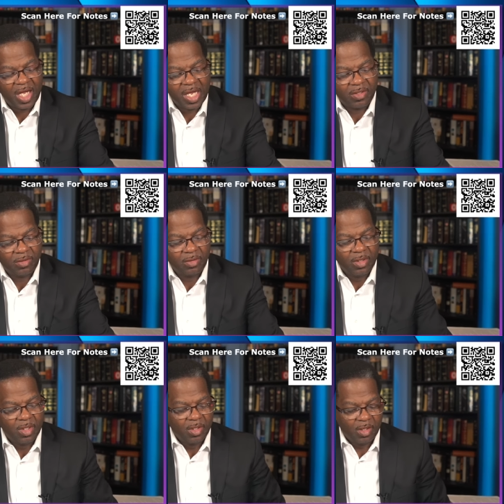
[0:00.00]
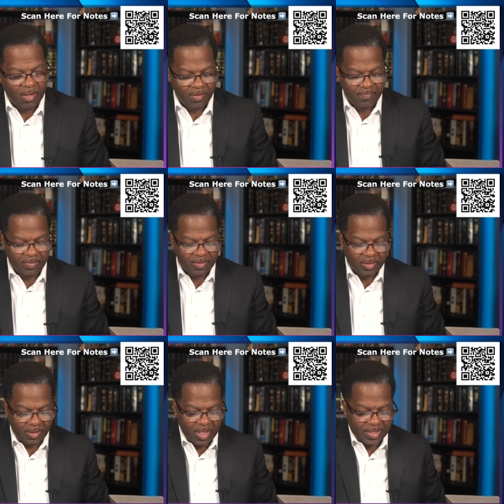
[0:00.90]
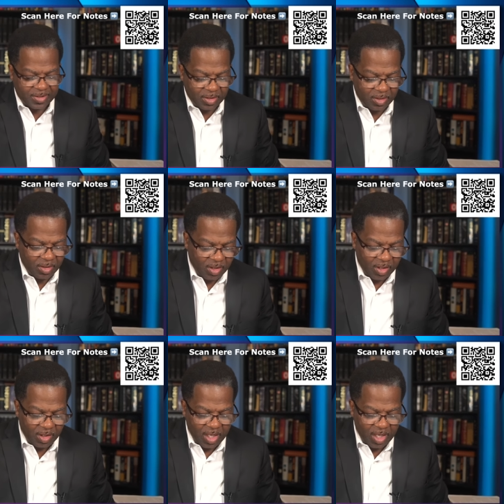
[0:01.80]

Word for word: title of the lesson.